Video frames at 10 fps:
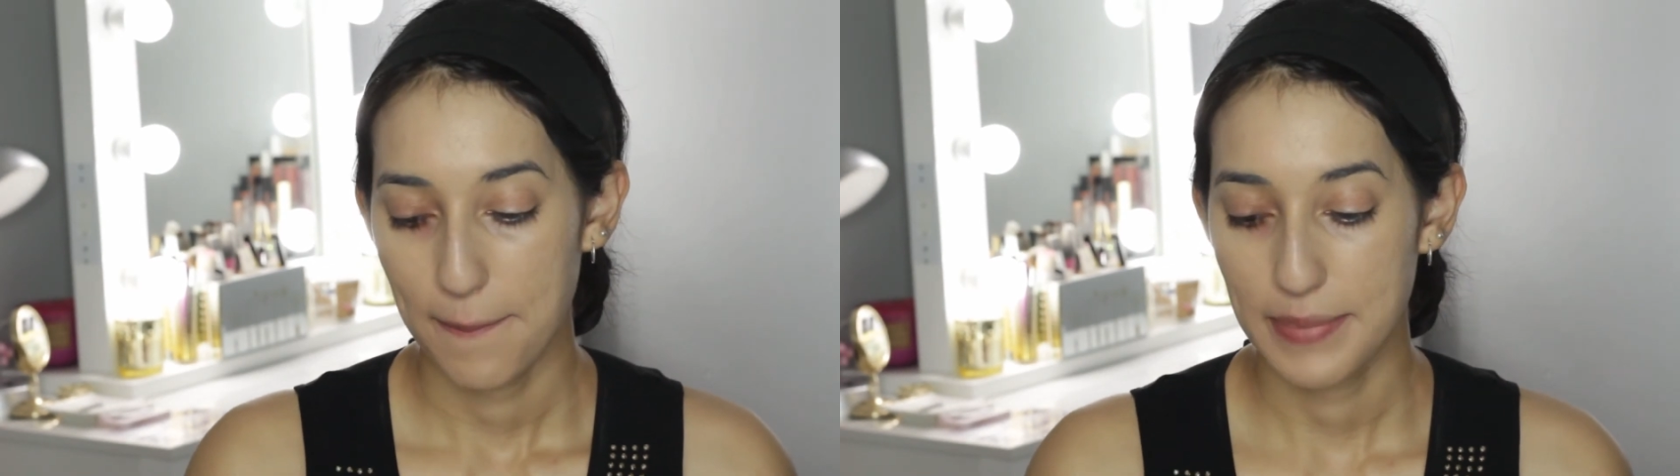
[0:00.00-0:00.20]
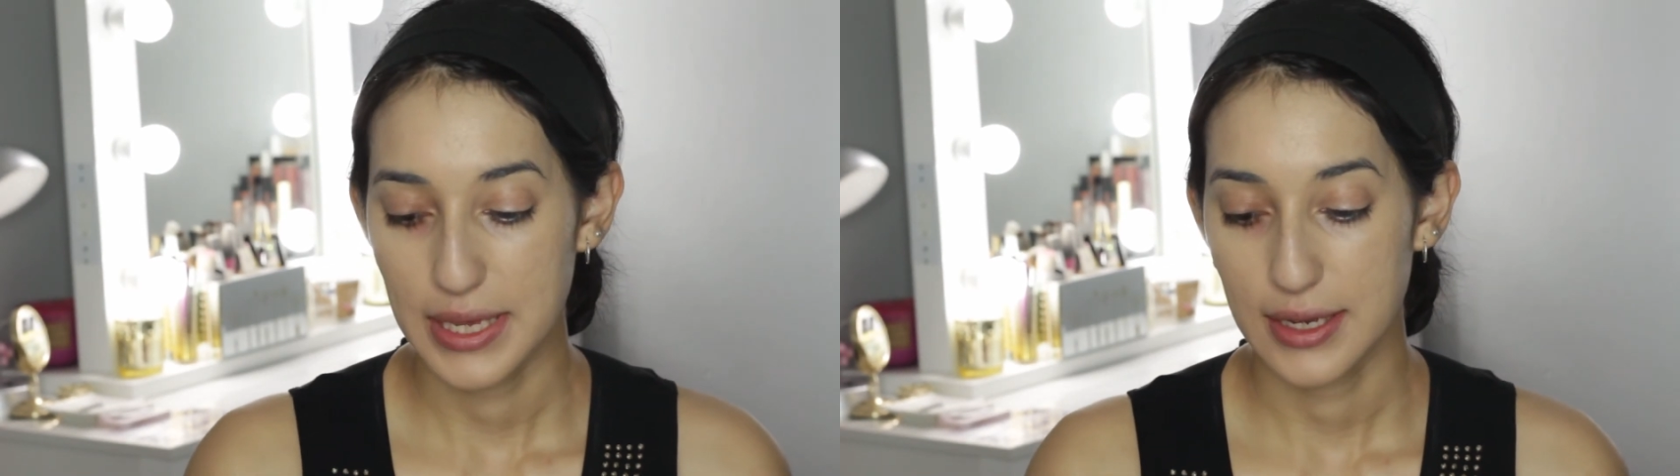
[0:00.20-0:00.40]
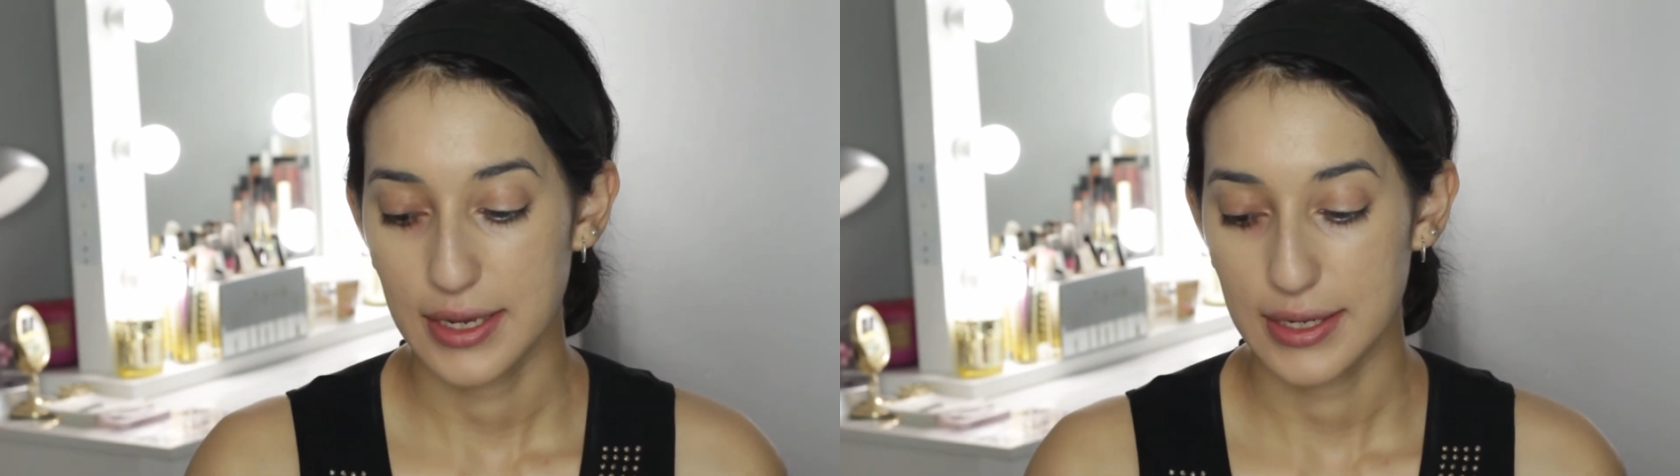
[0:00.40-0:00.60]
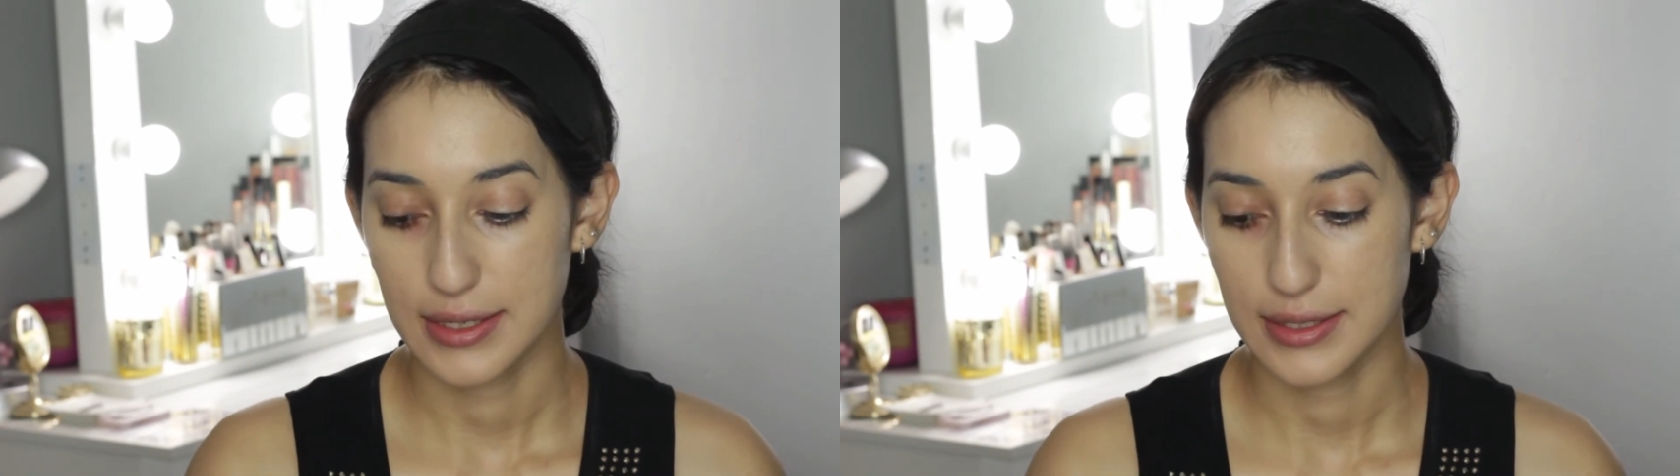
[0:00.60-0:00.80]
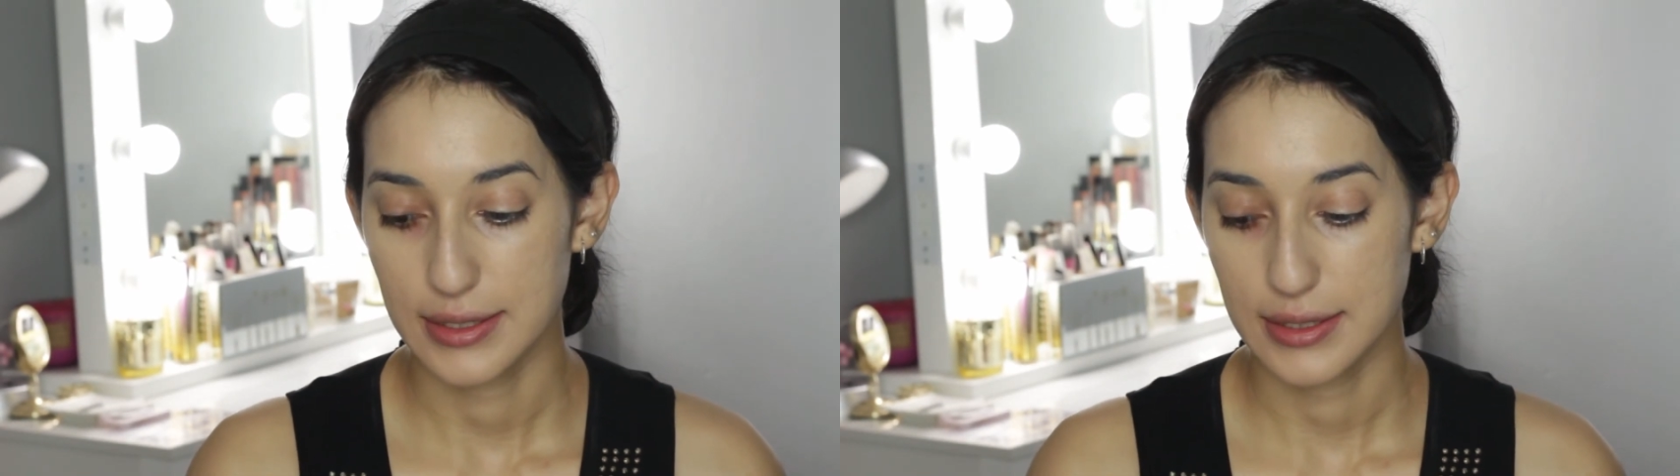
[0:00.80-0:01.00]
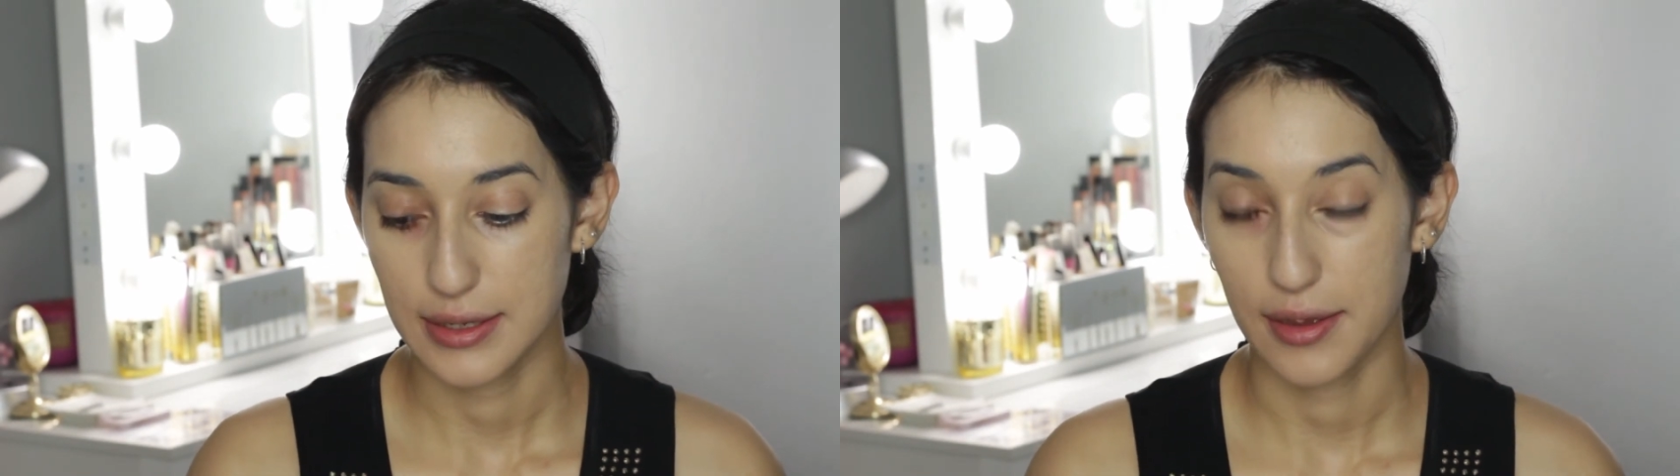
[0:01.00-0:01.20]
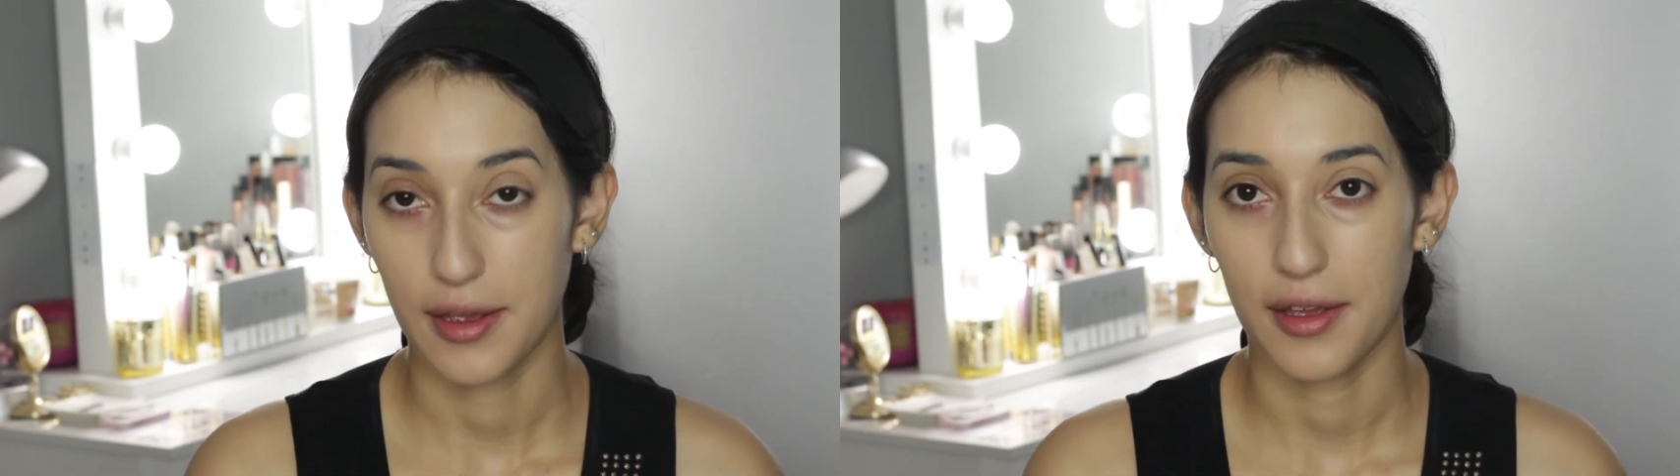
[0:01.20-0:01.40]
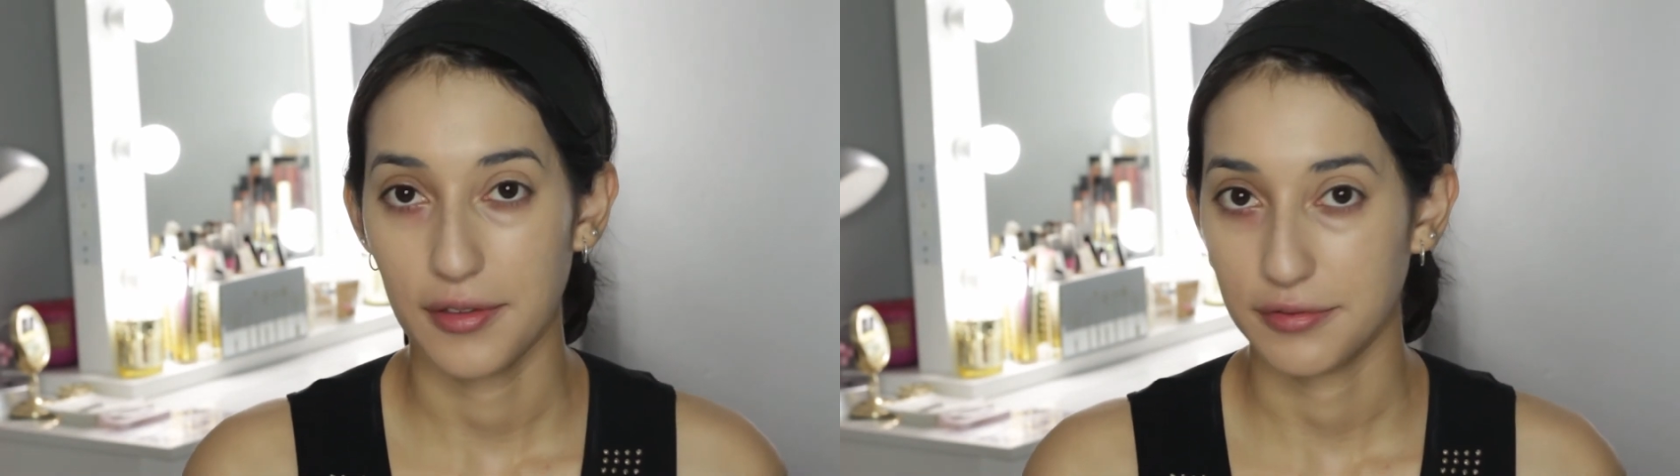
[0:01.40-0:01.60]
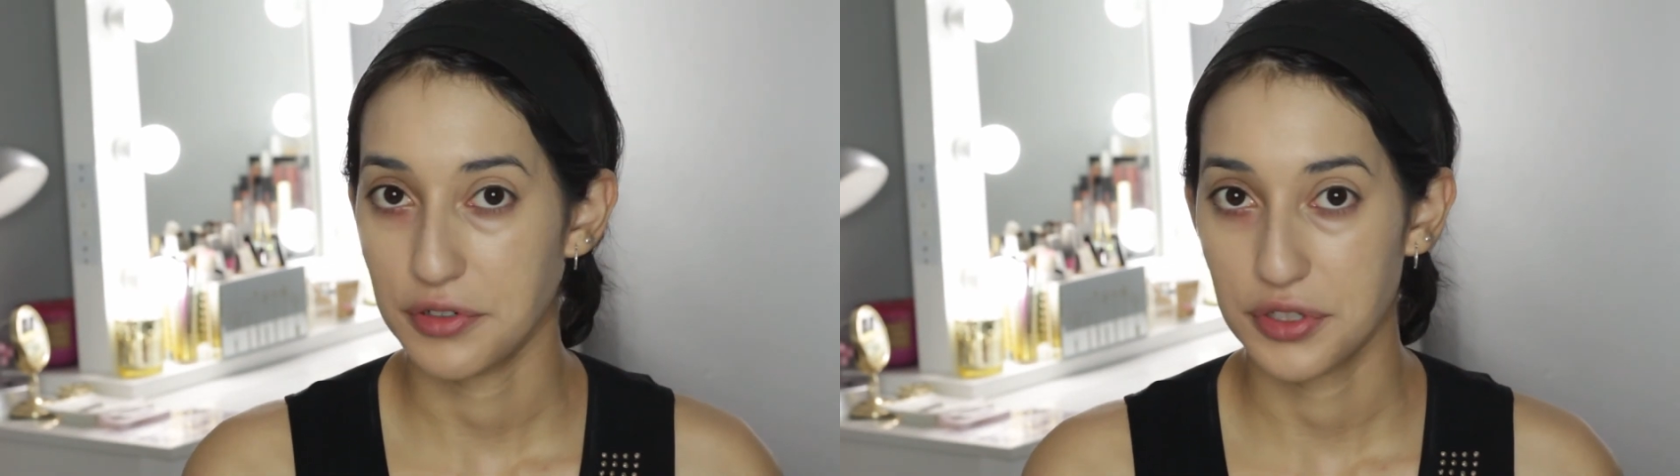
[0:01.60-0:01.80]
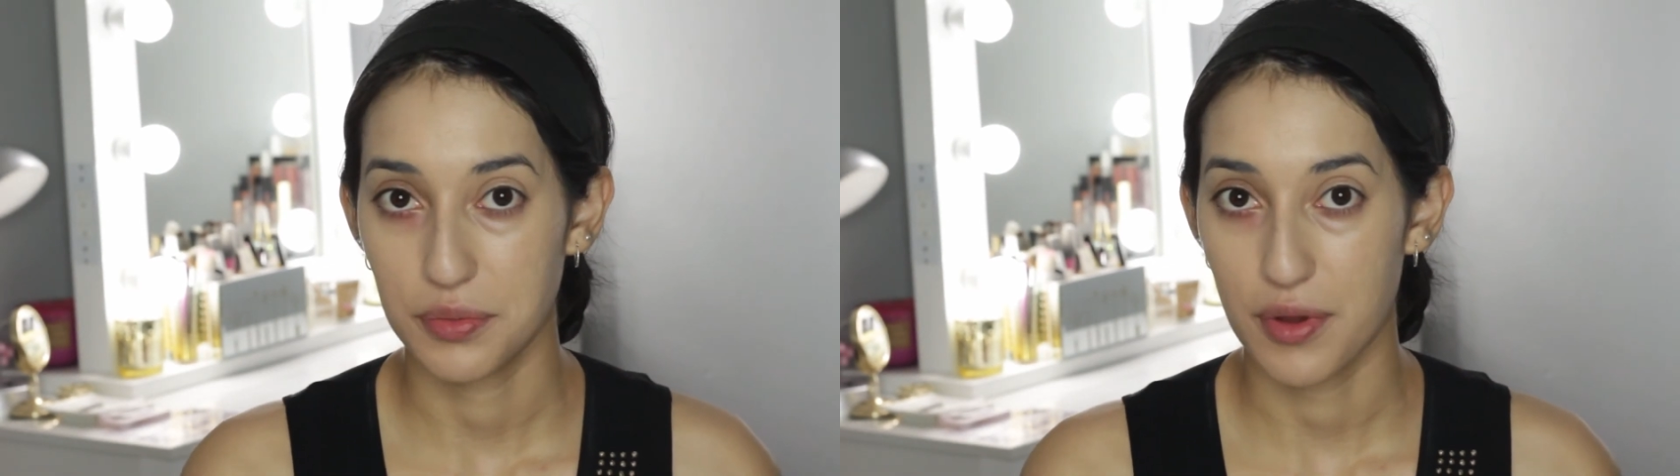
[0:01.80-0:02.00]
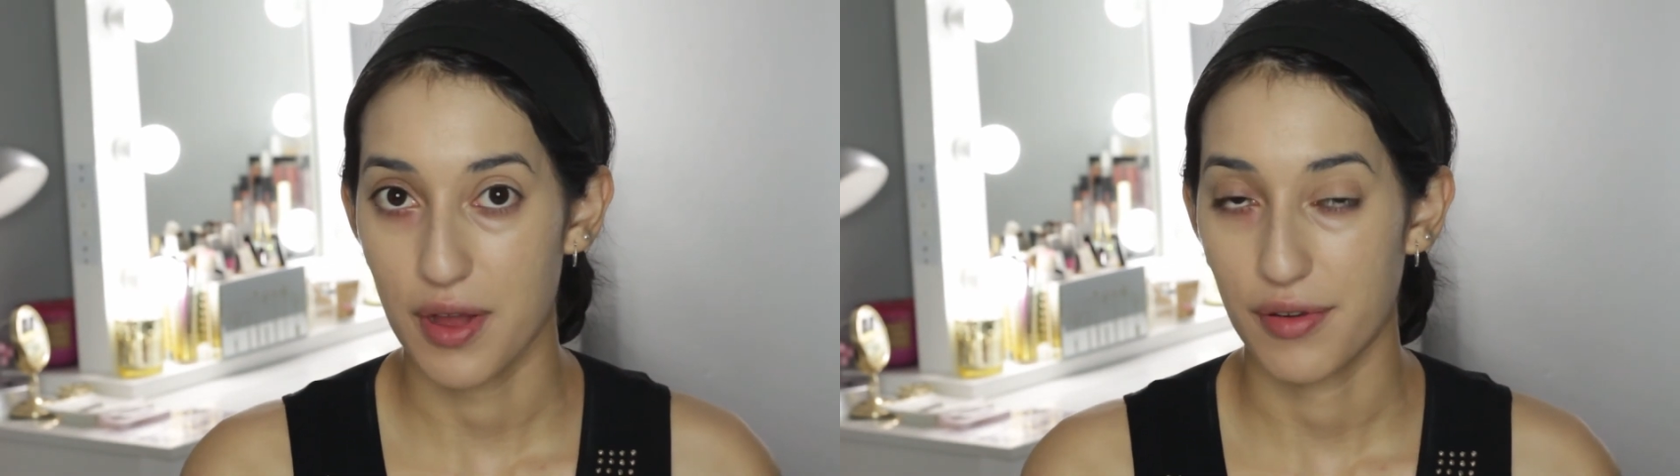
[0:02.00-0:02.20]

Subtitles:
because first of all,